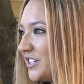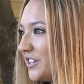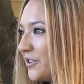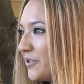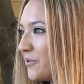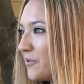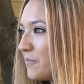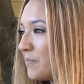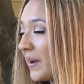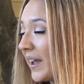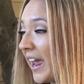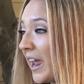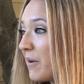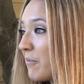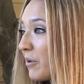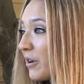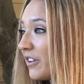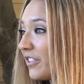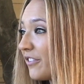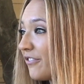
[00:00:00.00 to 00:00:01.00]
you became
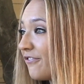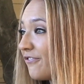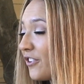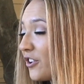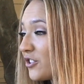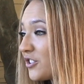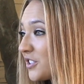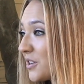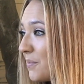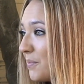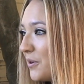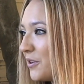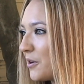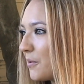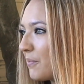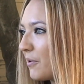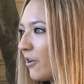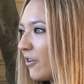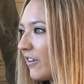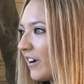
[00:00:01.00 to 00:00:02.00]
one of the first computer
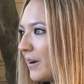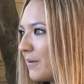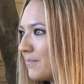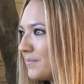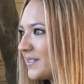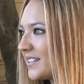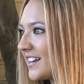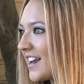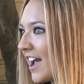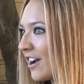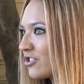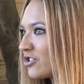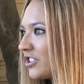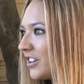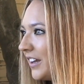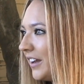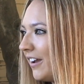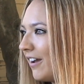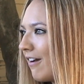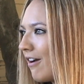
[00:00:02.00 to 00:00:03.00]
programs and
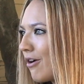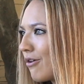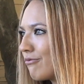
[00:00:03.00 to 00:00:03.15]
actually